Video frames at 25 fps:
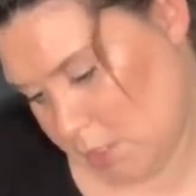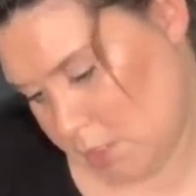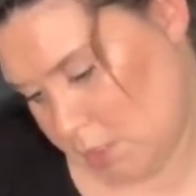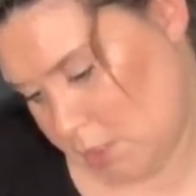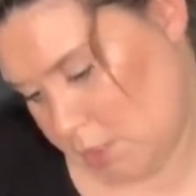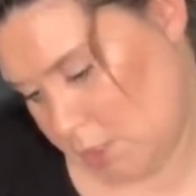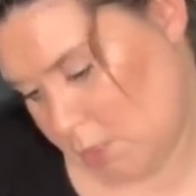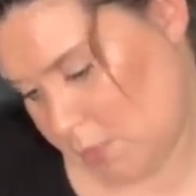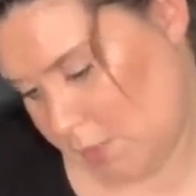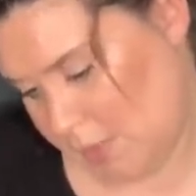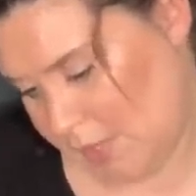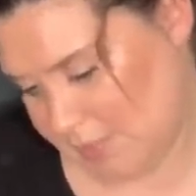
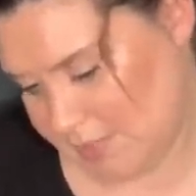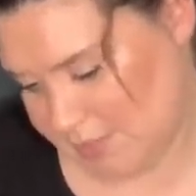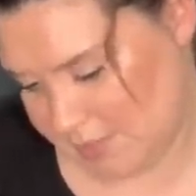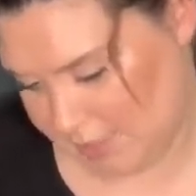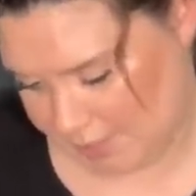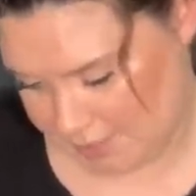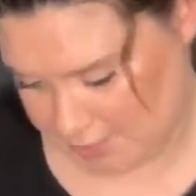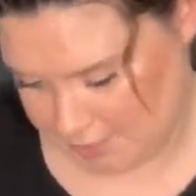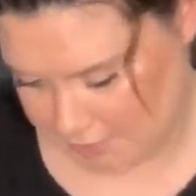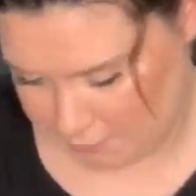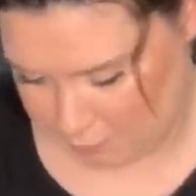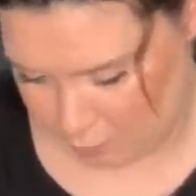US
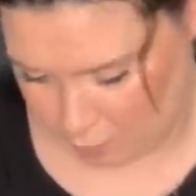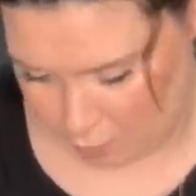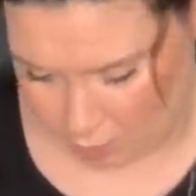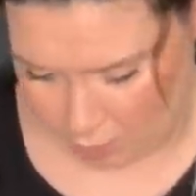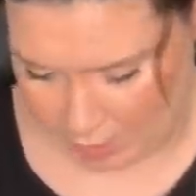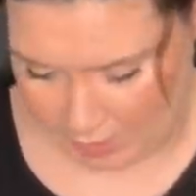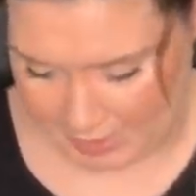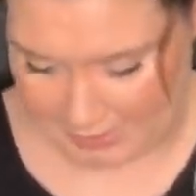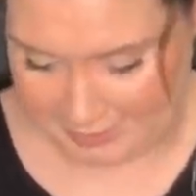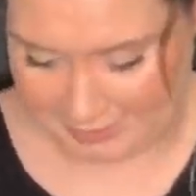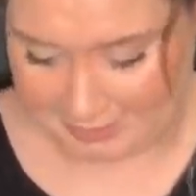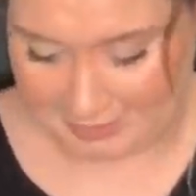size
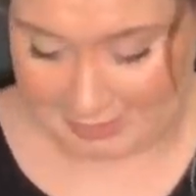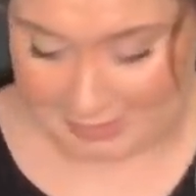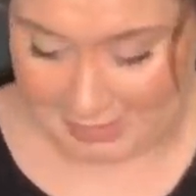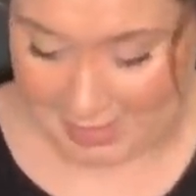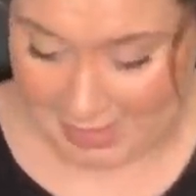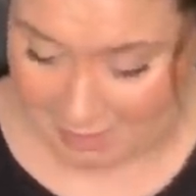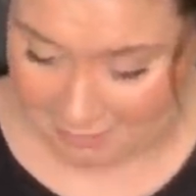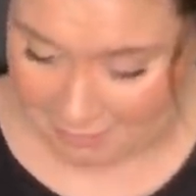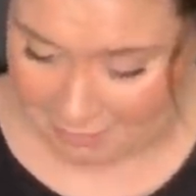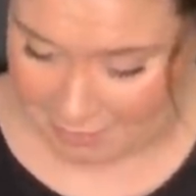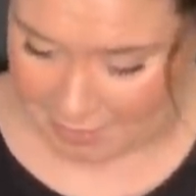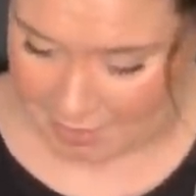4. I
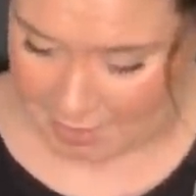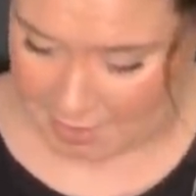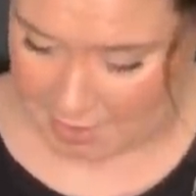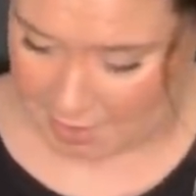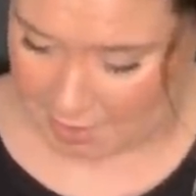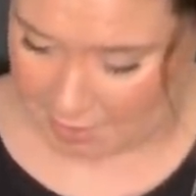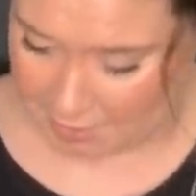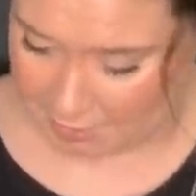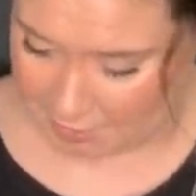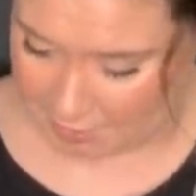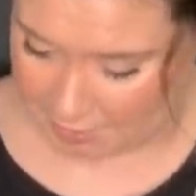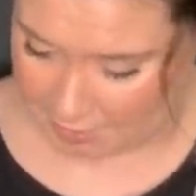love the
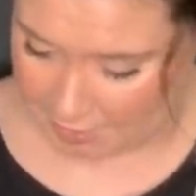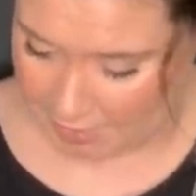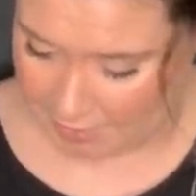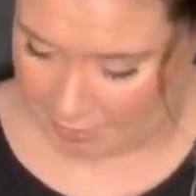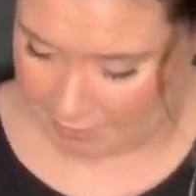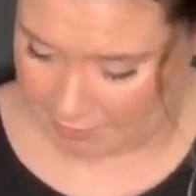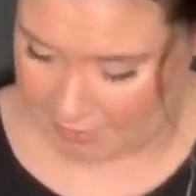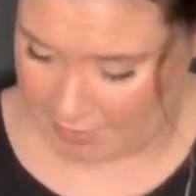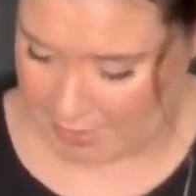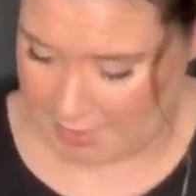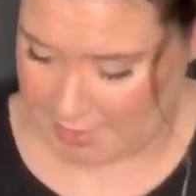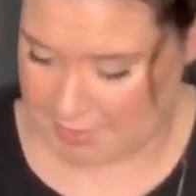color of
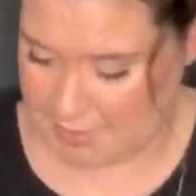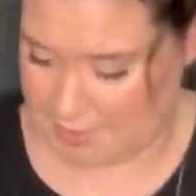this.